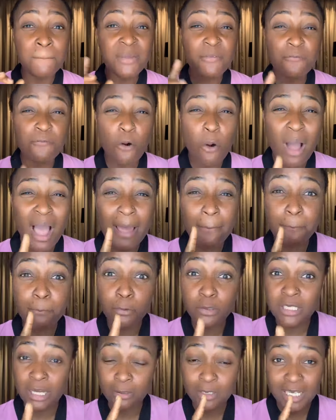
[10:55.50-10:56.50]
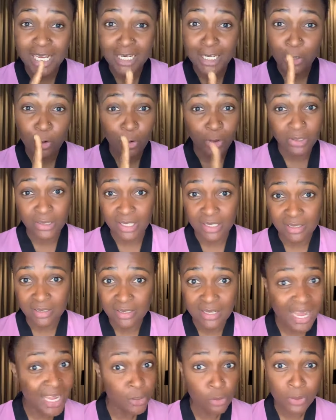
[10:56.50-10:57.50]
Before I put out any
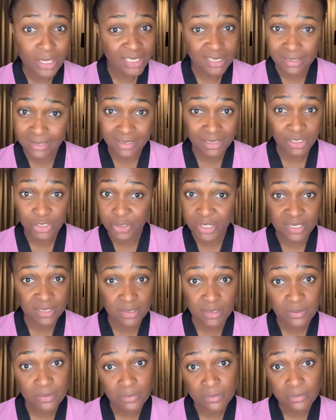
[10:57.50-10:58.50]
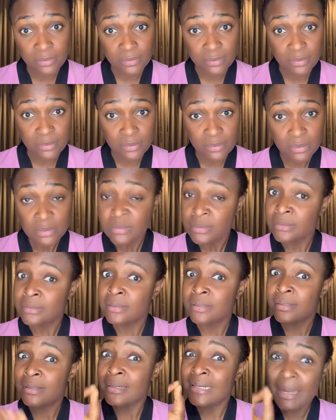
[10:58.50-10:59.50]
content, I know that it is interesting.
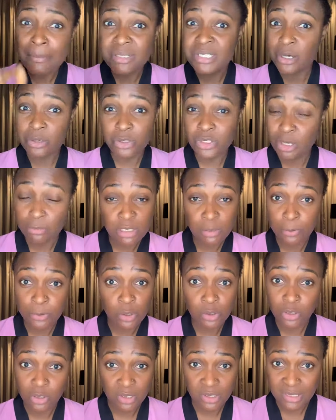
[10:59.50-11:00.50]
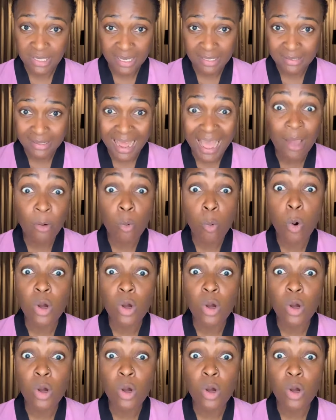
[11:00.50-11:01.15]
Let me tell you something people don't understand. I